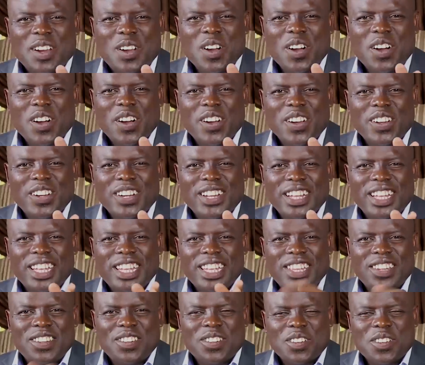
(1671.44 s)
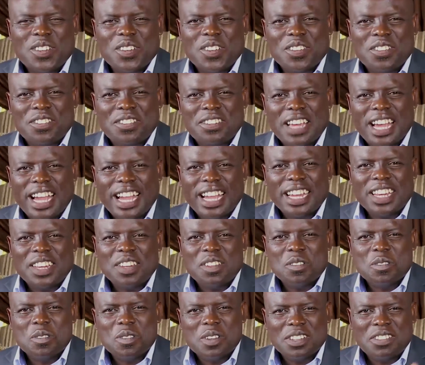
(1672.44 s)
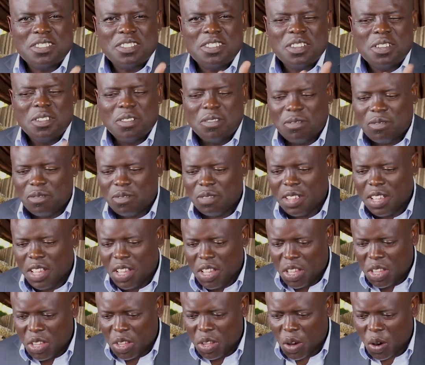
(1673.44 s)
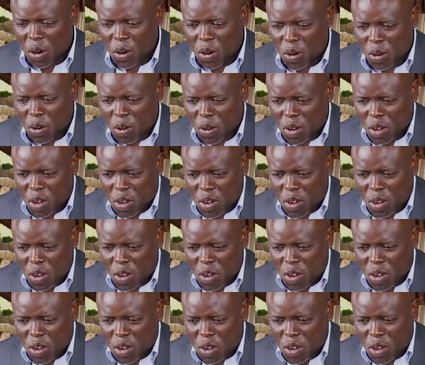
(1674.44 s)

God is on your side. You achieve your